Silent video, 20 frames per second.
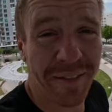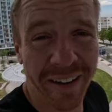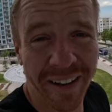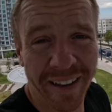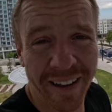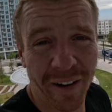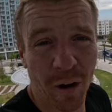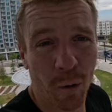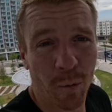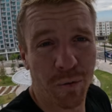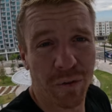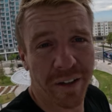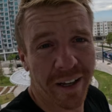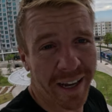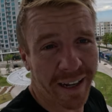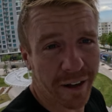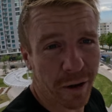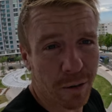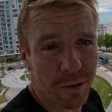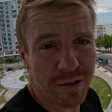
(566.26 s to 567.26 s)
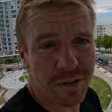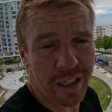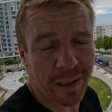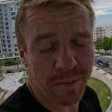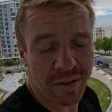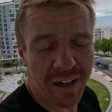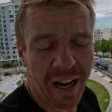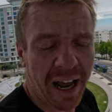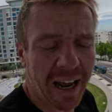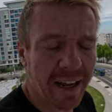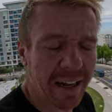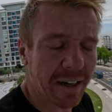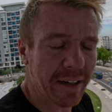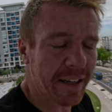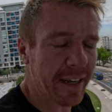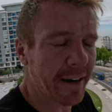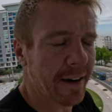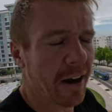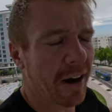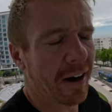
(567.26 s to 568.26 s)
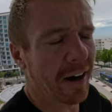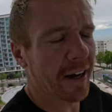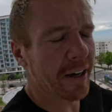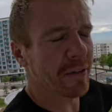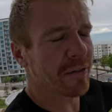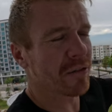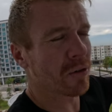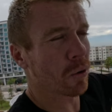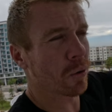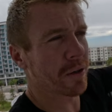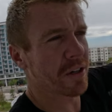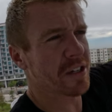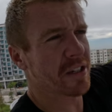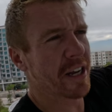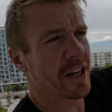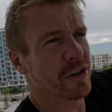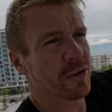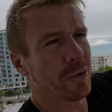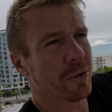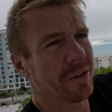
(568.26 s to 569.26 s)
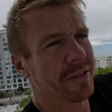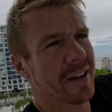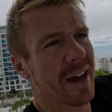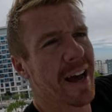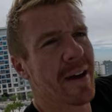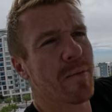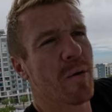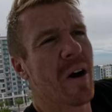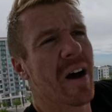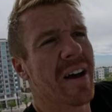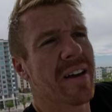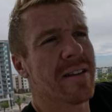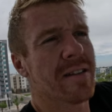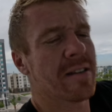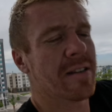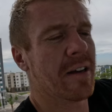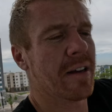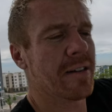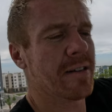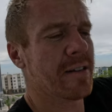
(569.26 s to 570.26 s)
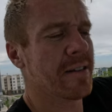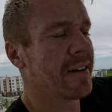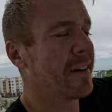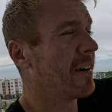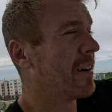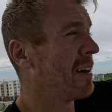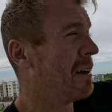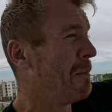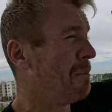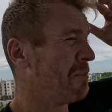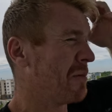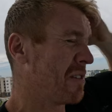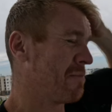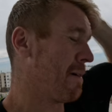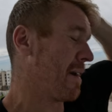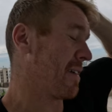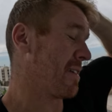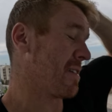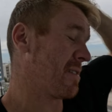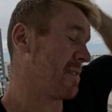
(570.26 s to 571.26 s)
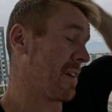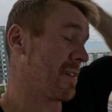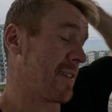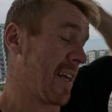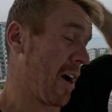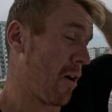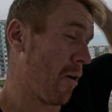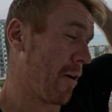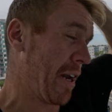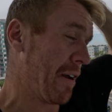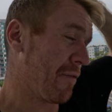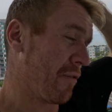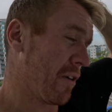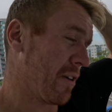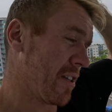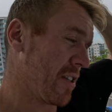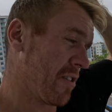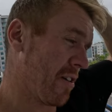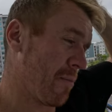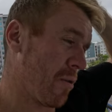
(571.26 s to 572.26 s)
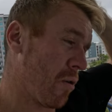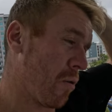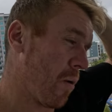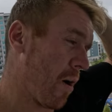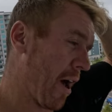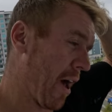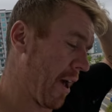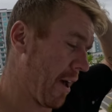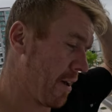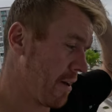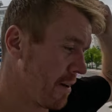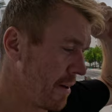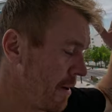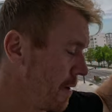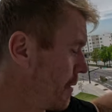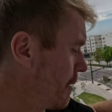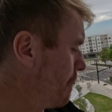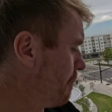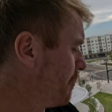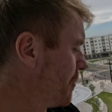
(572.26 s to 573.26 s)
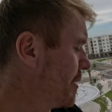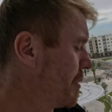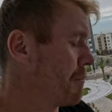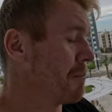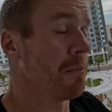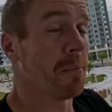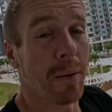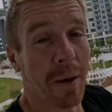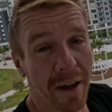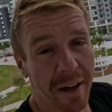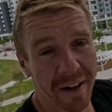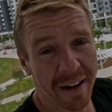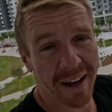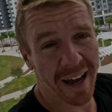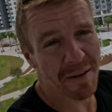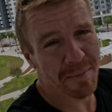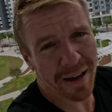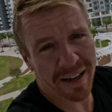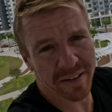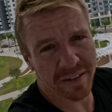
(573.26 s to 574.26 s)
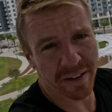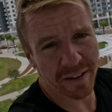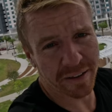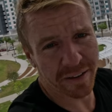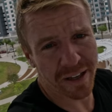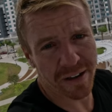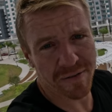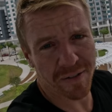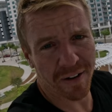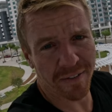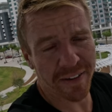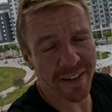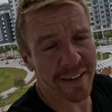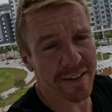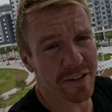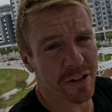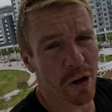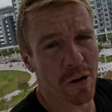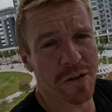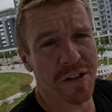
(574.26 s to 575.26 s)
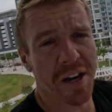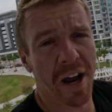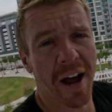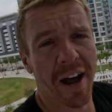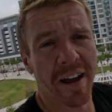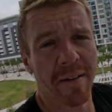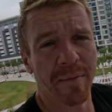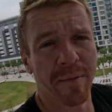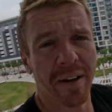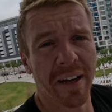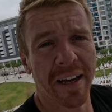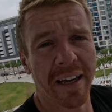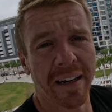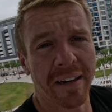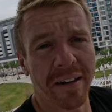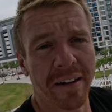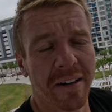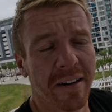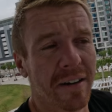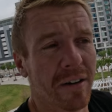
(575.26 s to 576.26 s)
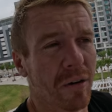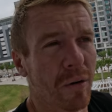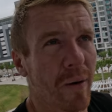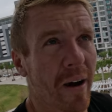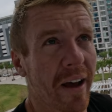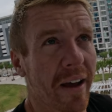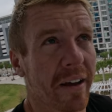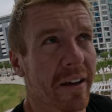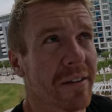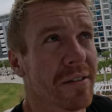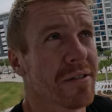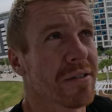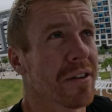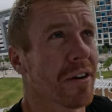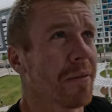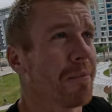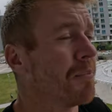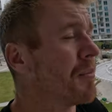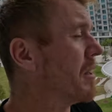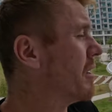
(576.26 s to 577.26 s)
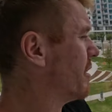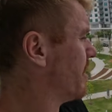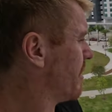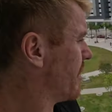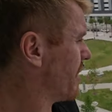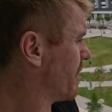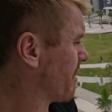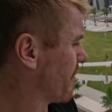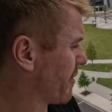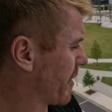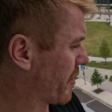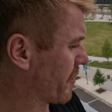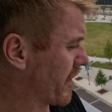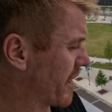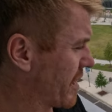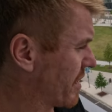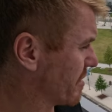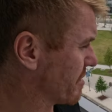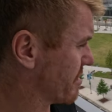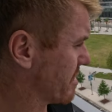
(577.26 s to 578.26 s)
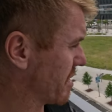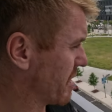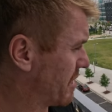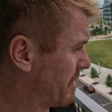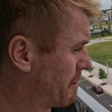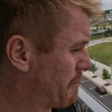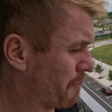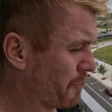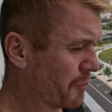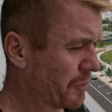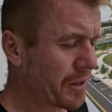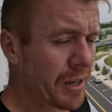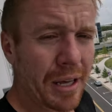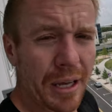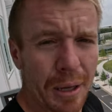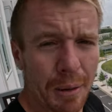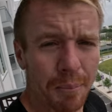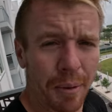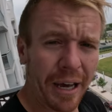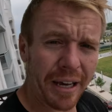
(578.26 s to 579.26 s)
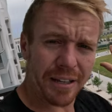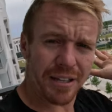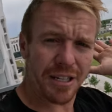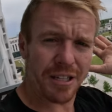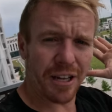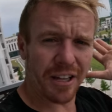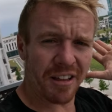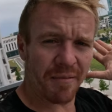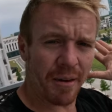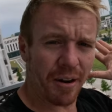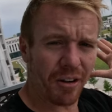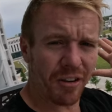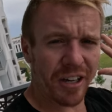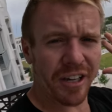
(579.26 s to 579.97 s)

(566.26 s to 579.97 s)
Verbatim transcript: And then hopefully I can go to sleep tonight and get on Florida schedule time wise because it's about a six hour difference from Hawaii. But uh, I basically live on the East Coast time in Hawaii. So there it is. Peace to the Middle